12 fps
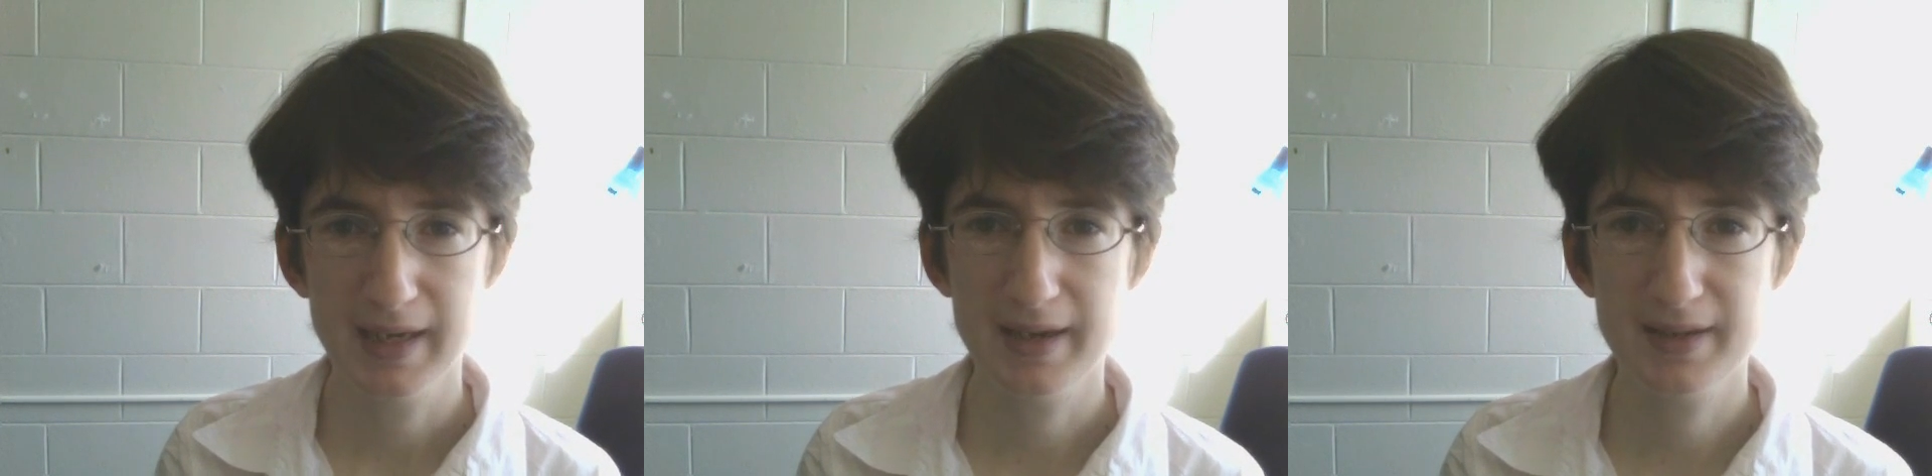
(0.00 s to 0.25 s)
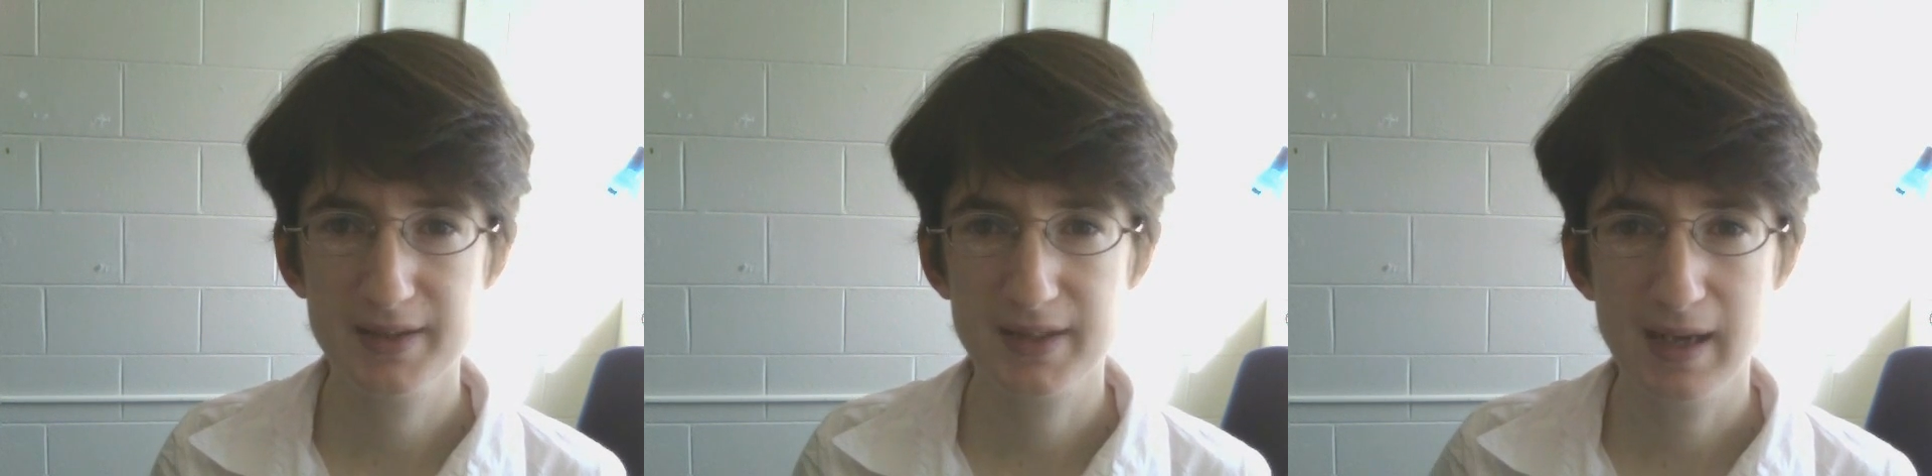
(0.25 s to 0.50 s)

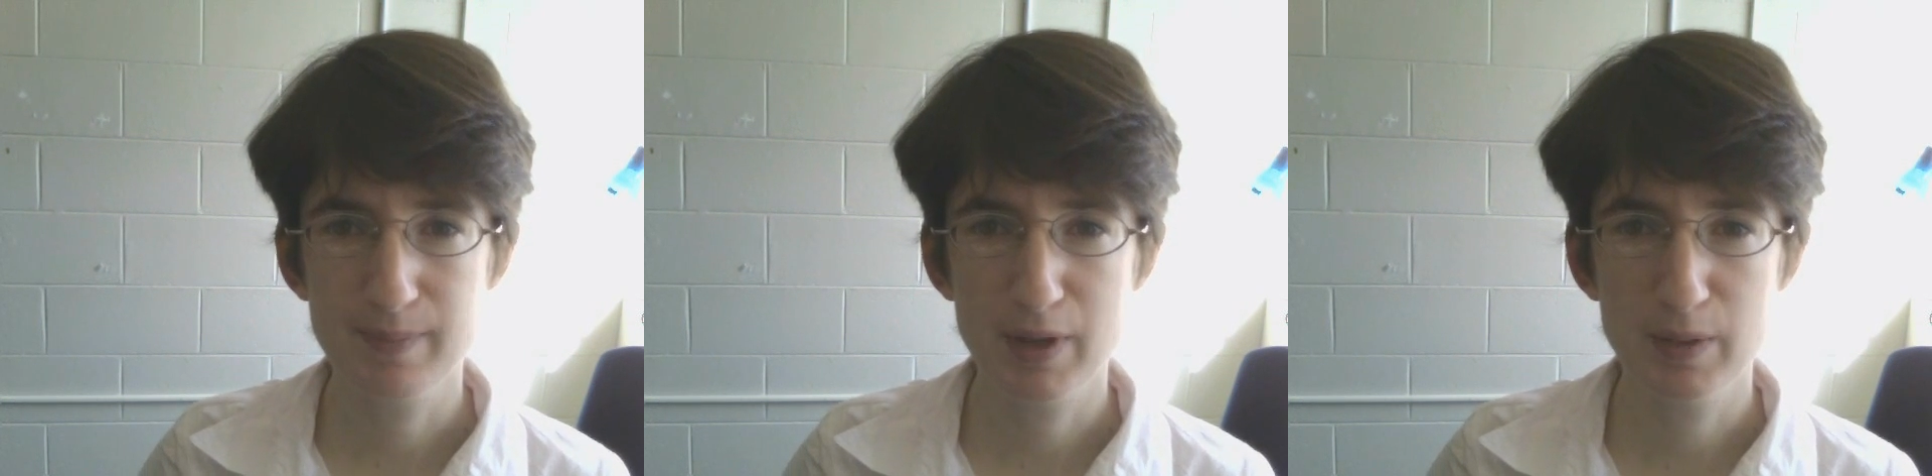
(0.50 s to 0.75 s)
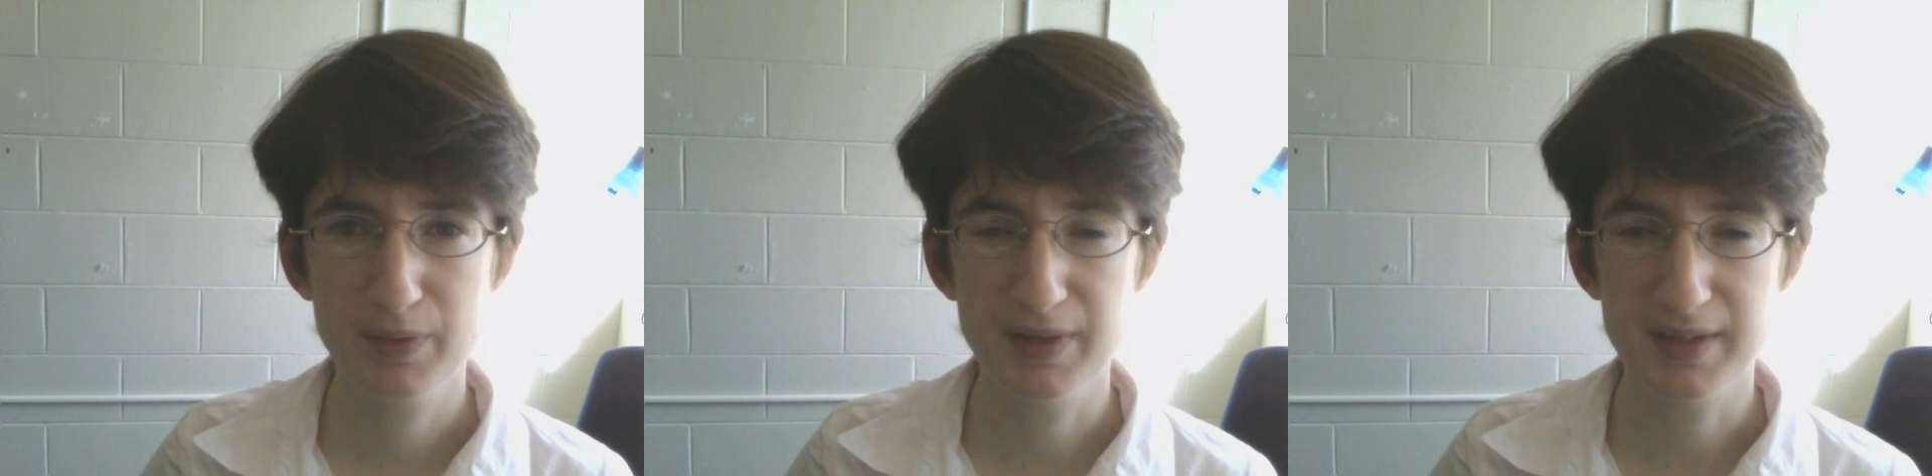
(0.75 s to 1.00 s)
and has come
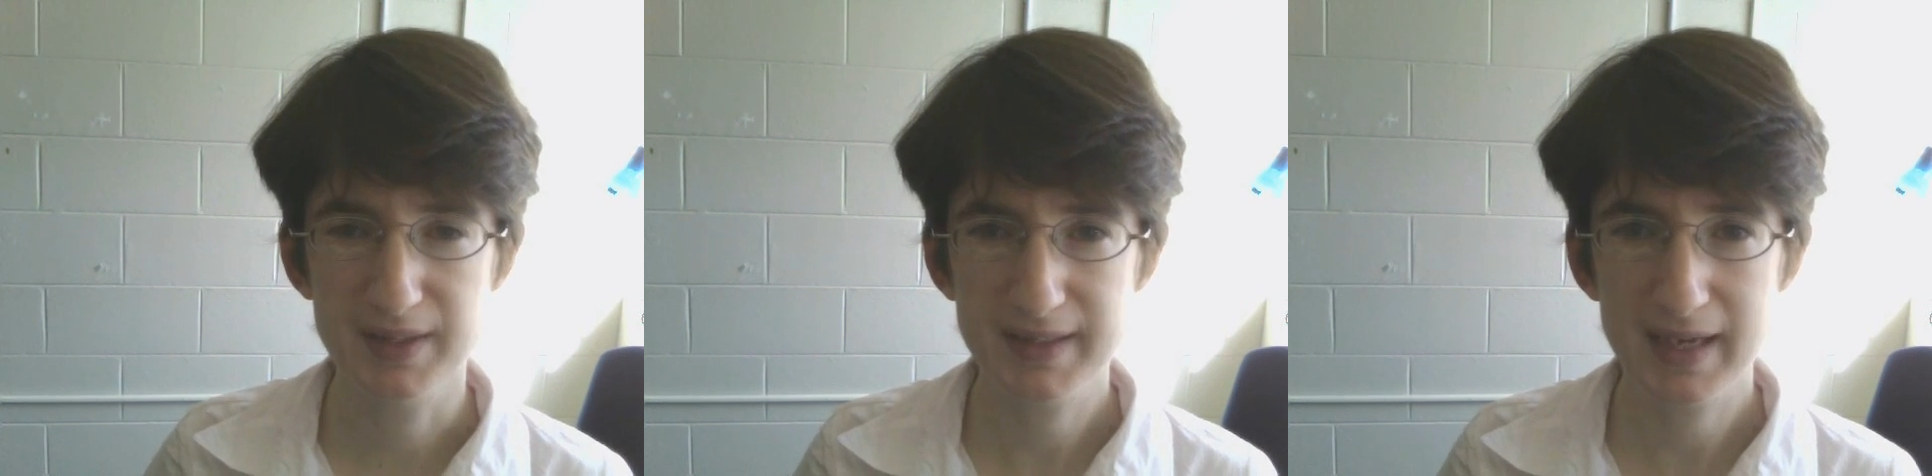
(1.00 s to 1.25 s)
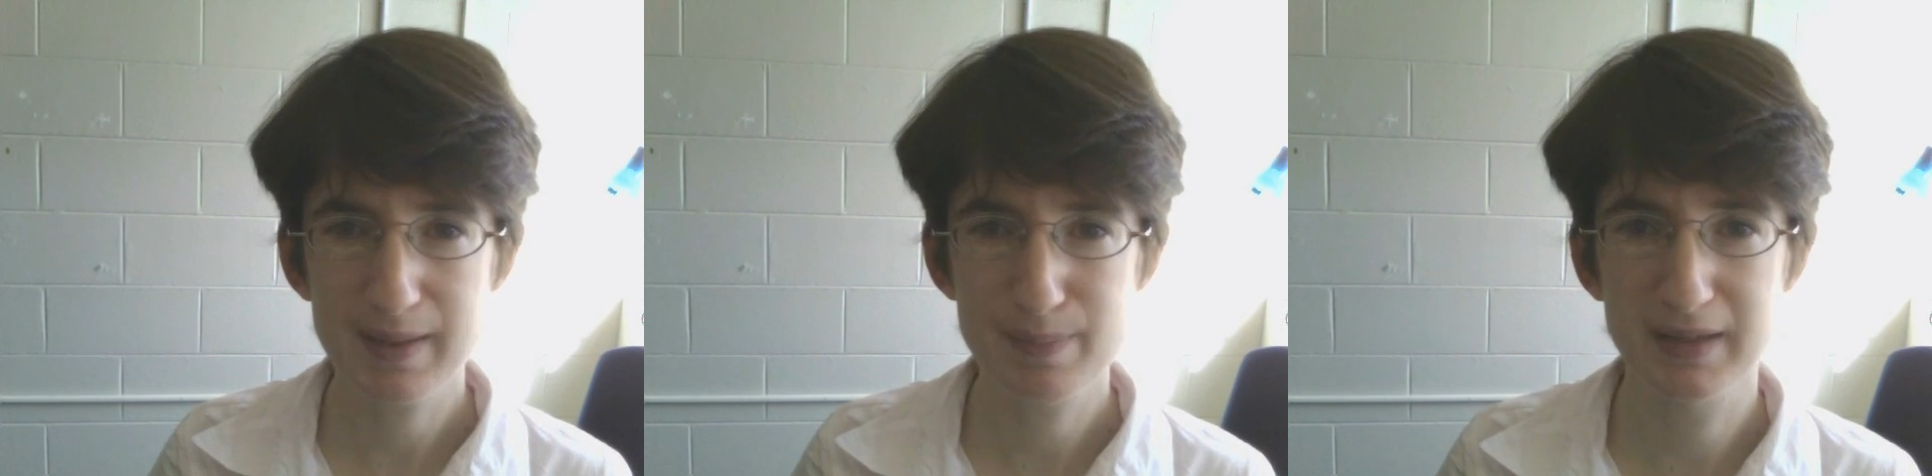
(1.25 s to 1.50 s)
up with a
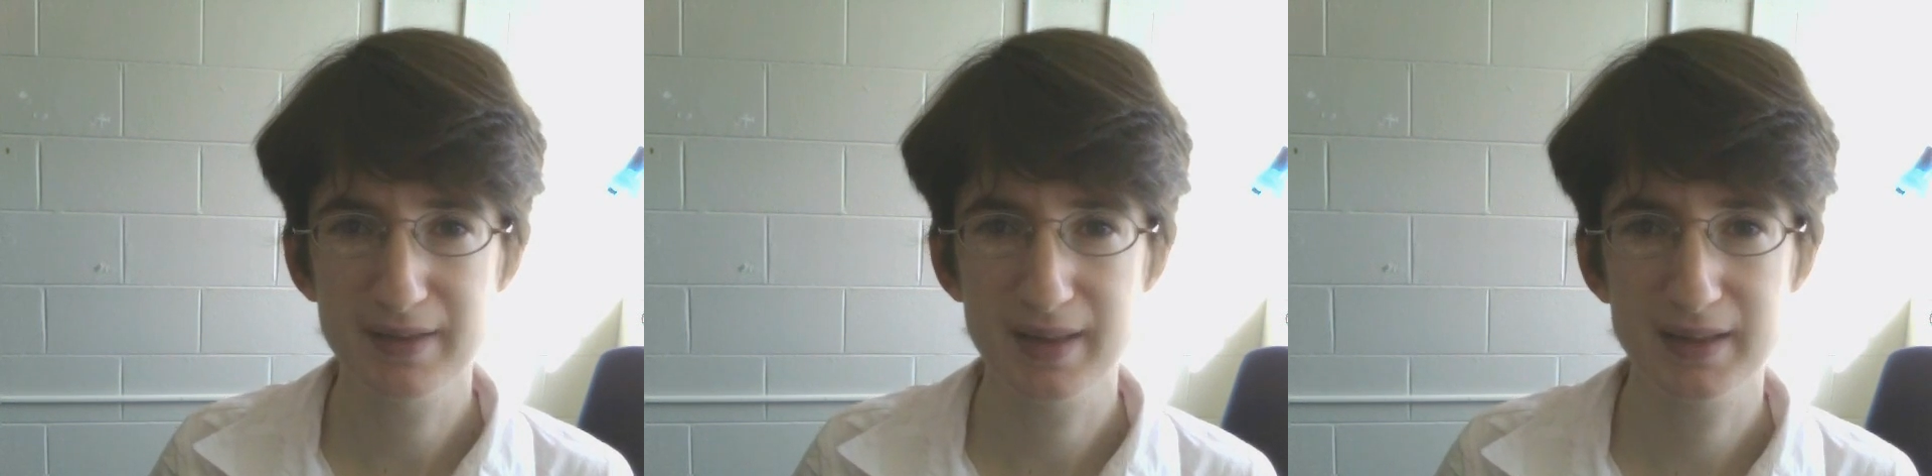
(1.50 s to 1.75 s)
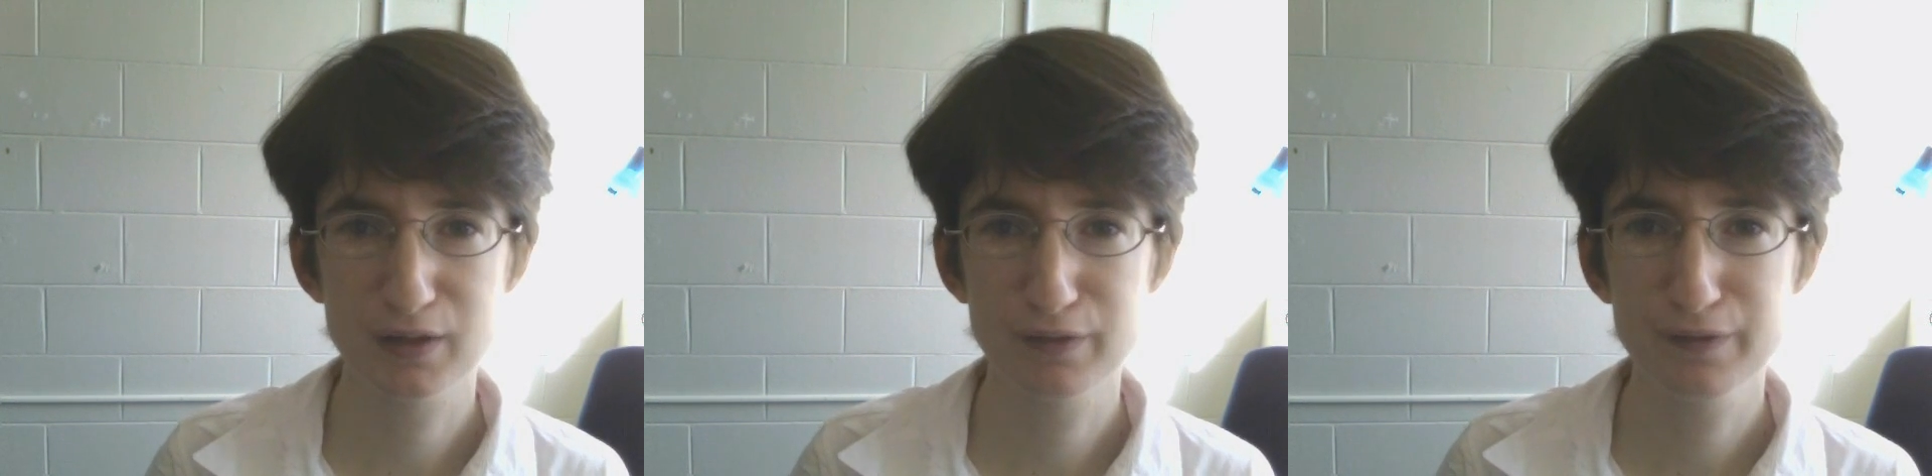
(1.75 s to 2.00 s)
statement
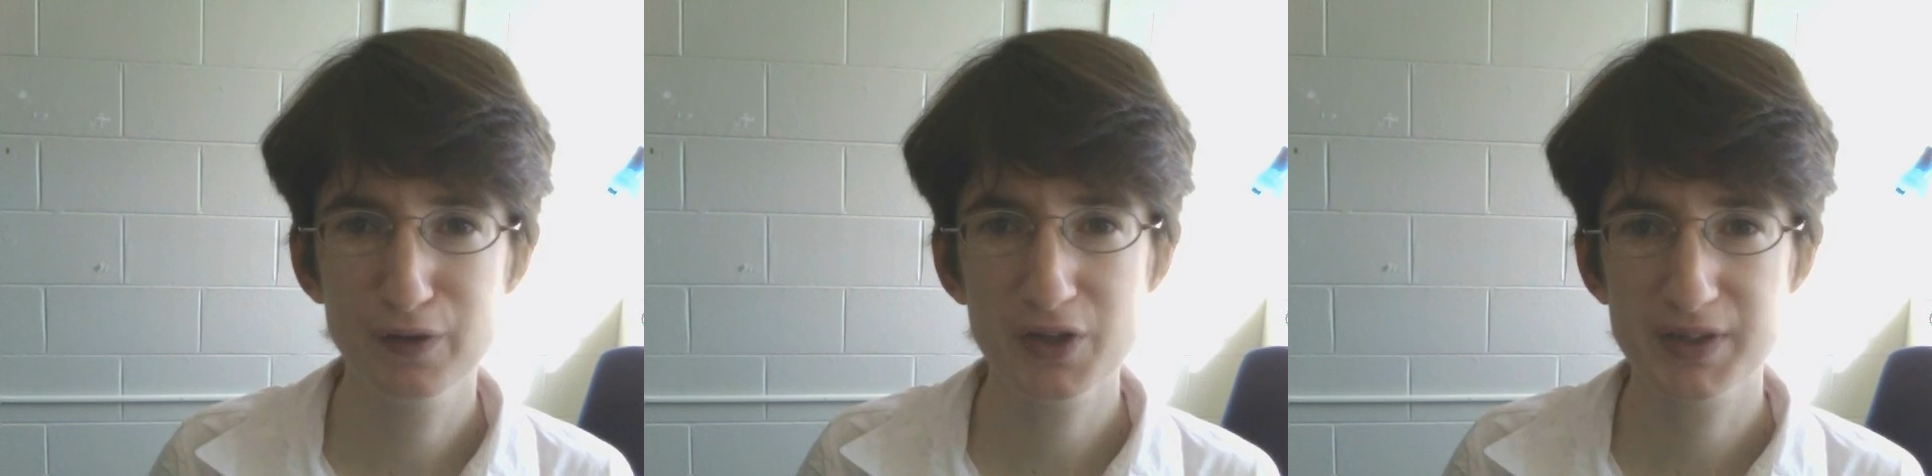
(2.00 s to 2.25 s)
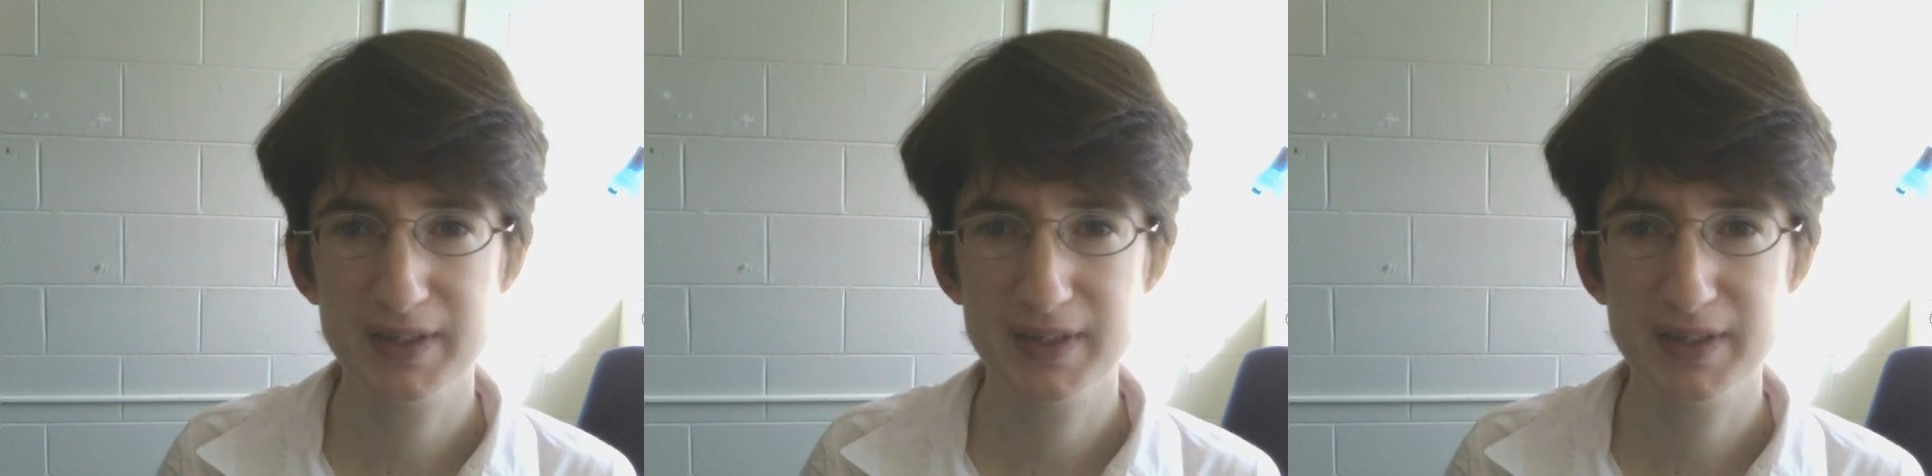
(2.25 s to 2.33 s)
that's a full